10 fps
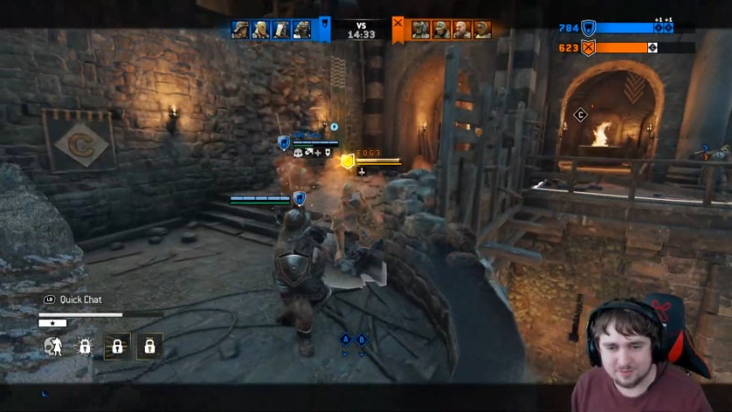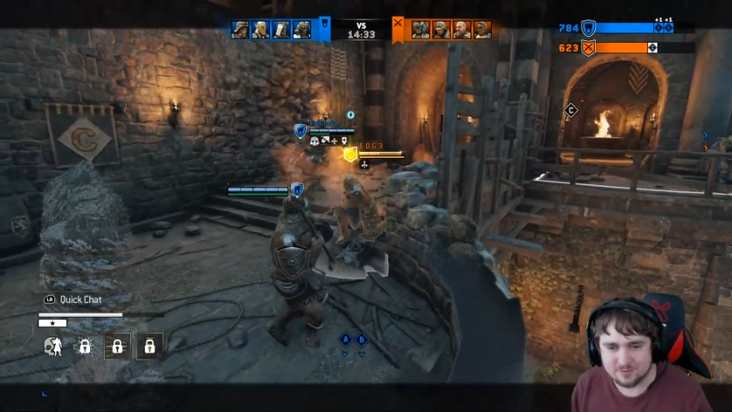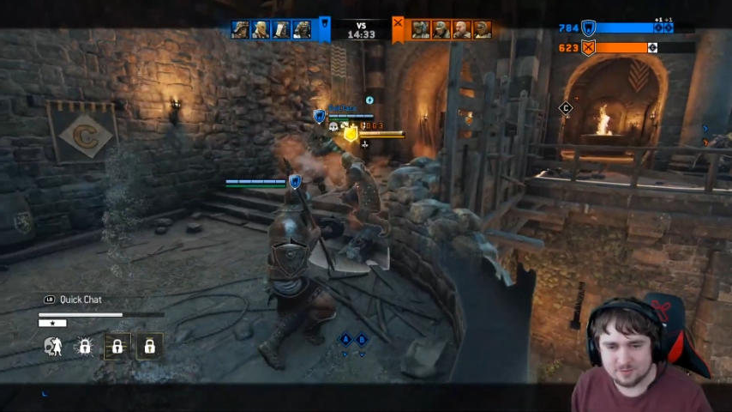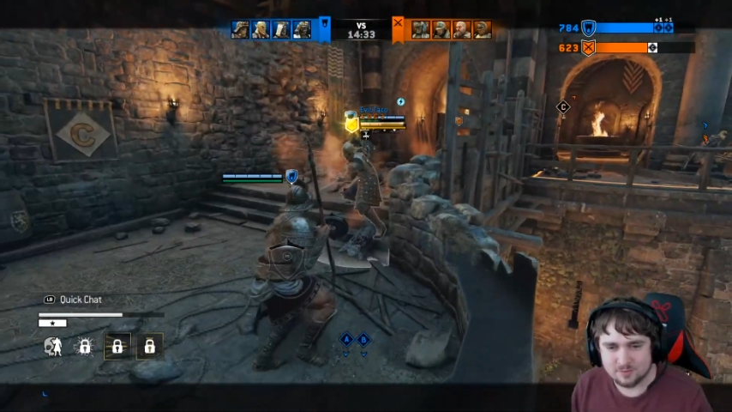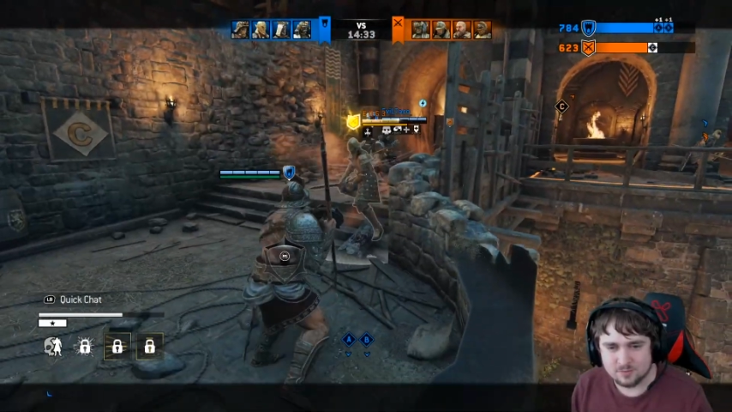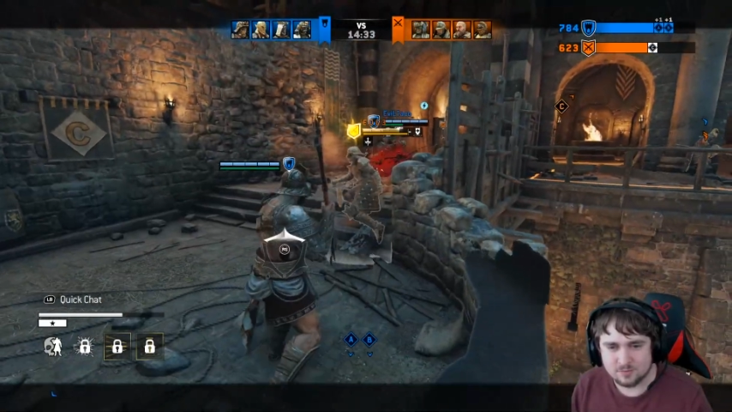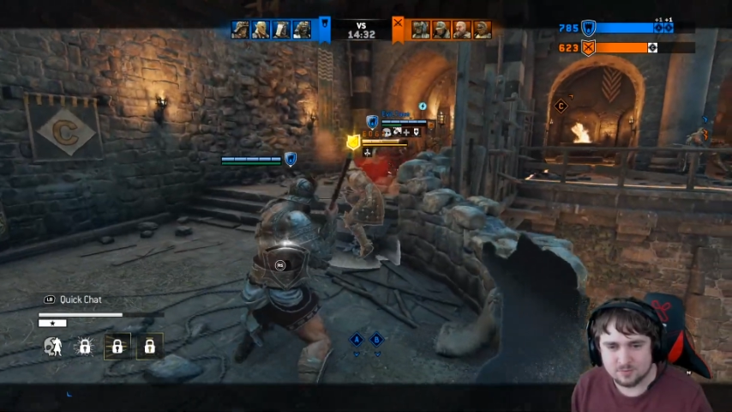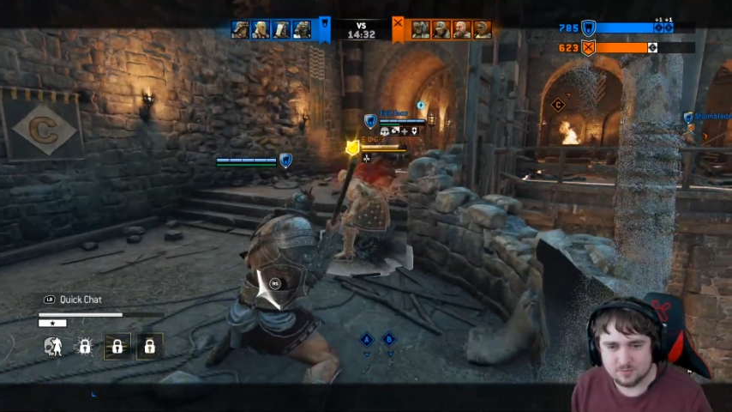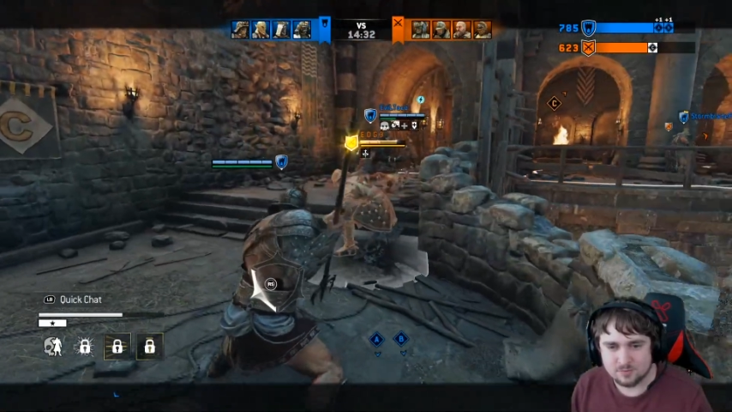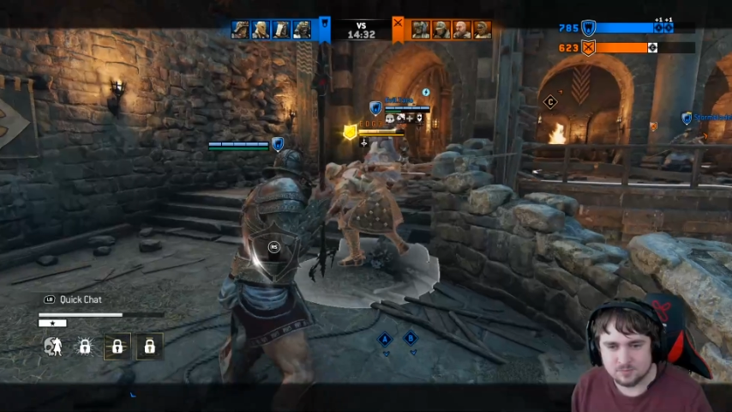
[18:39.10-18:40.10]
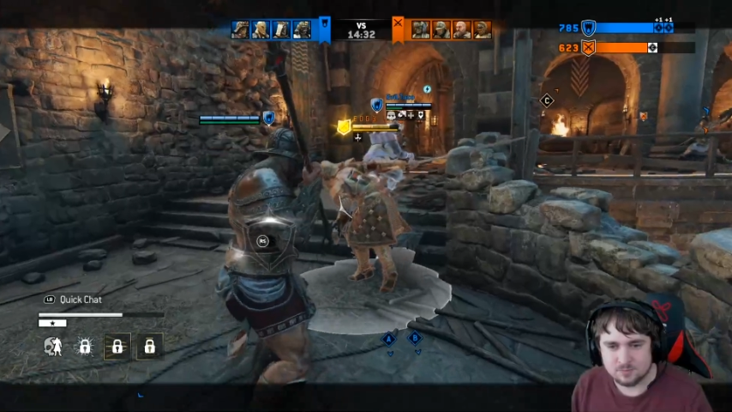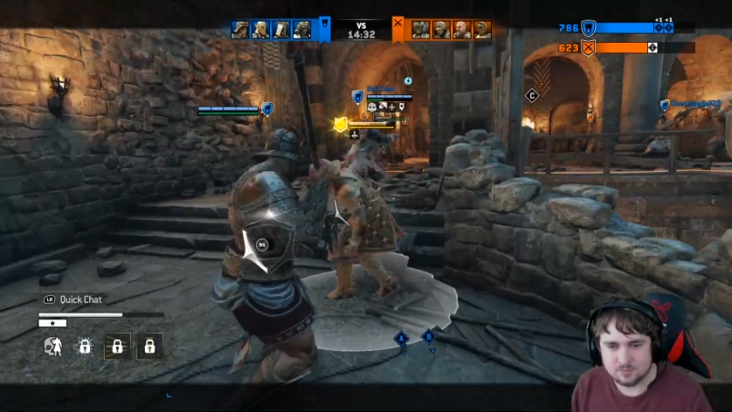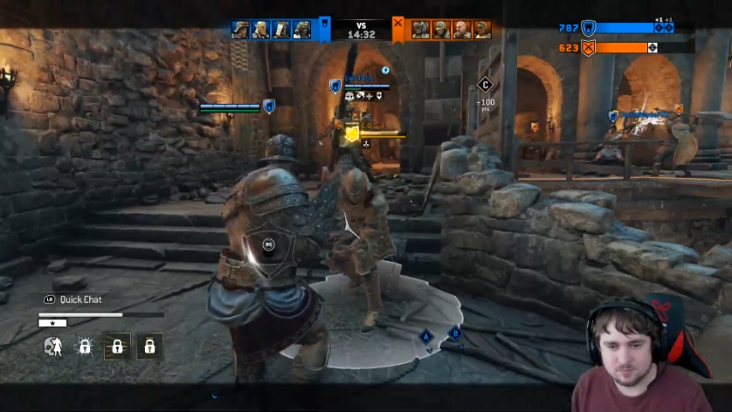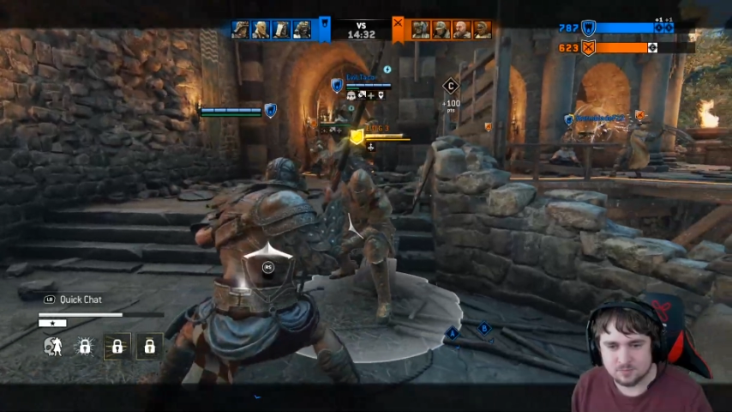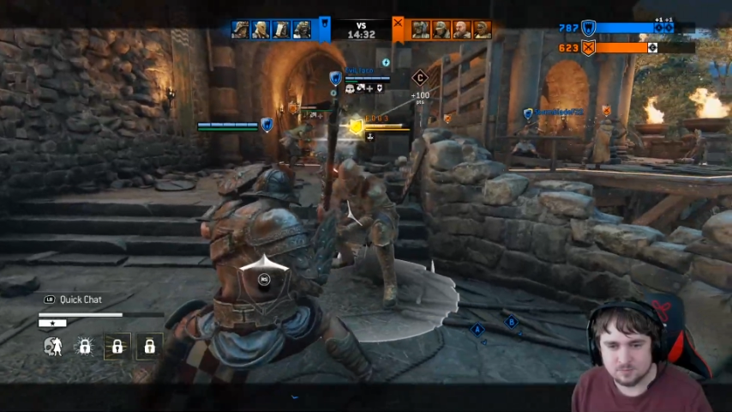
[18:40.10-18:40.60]

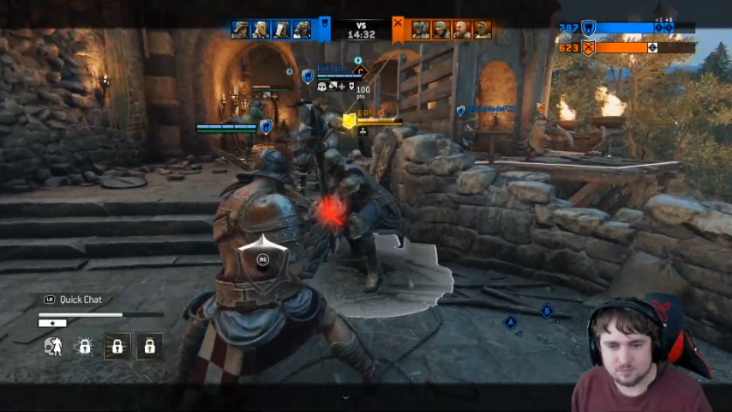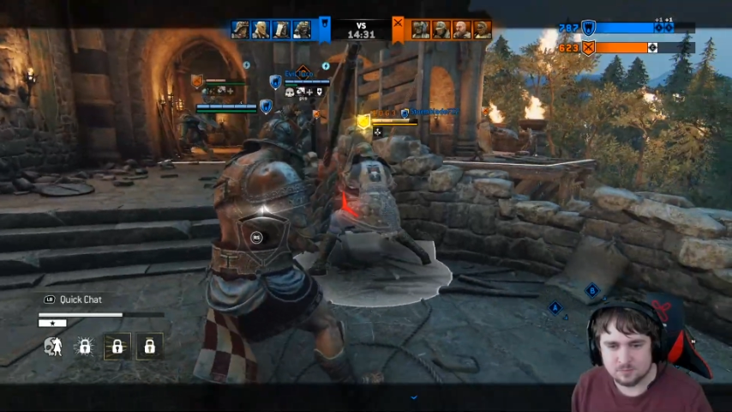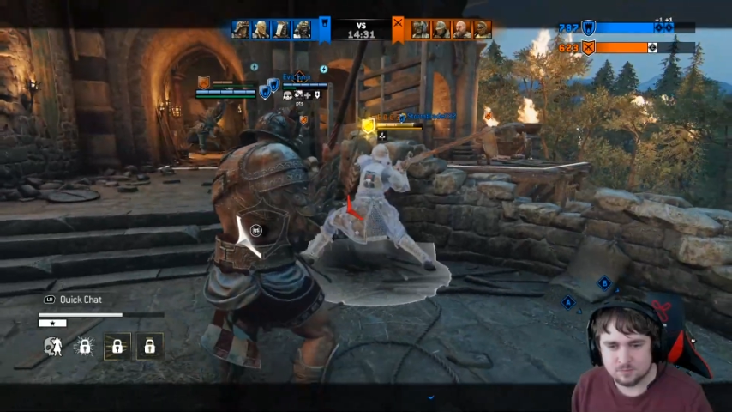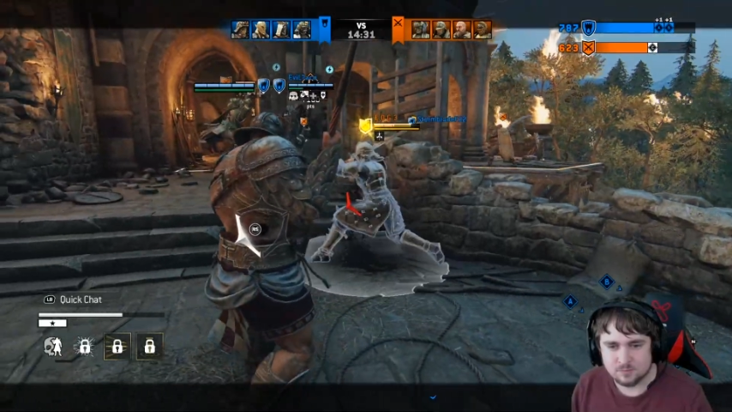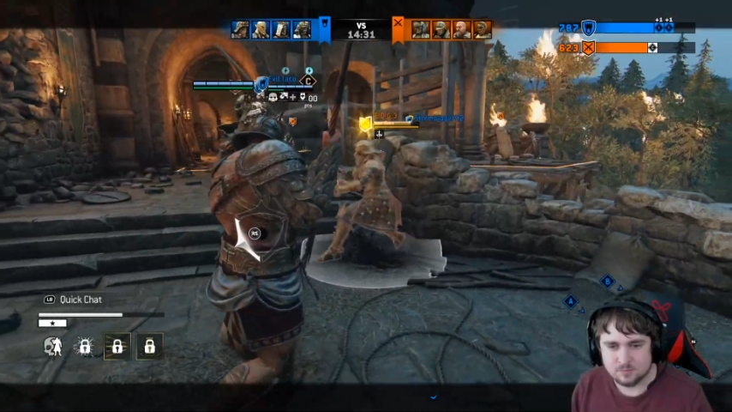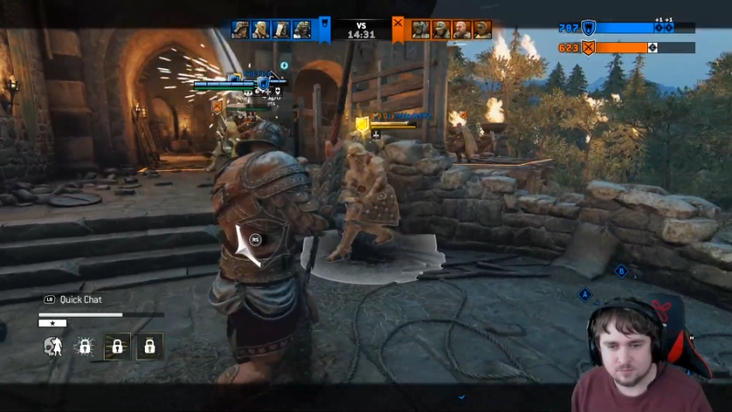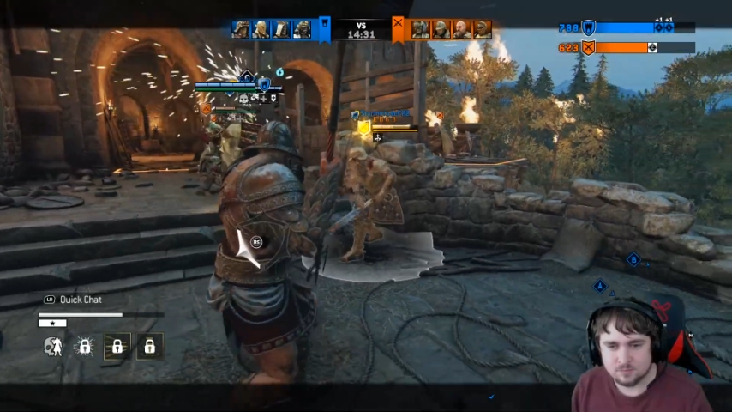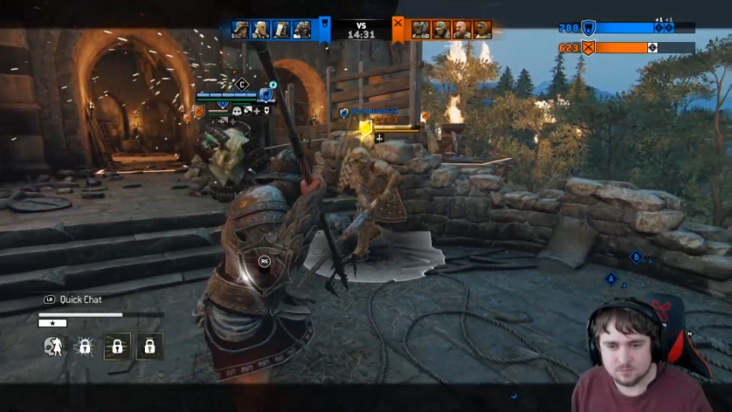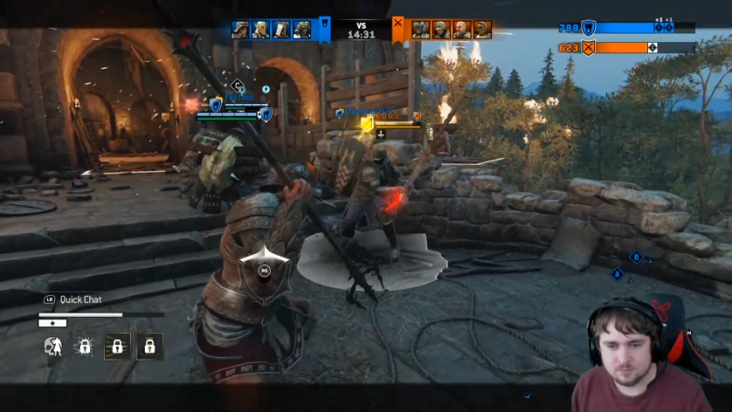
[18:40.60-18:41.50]
No one is speaking in this clip.